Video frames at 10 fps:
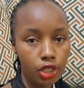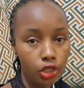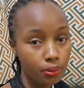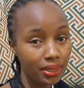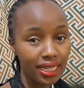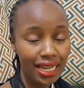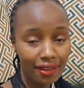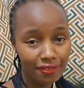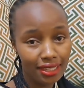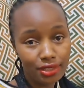You might
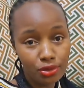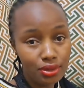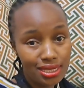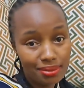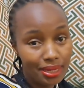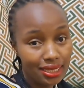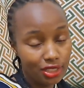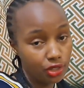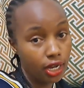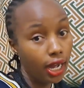love that good smell
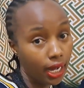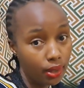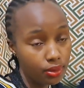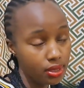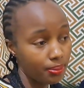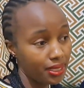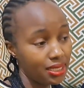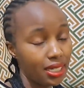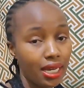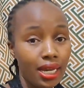in your house, but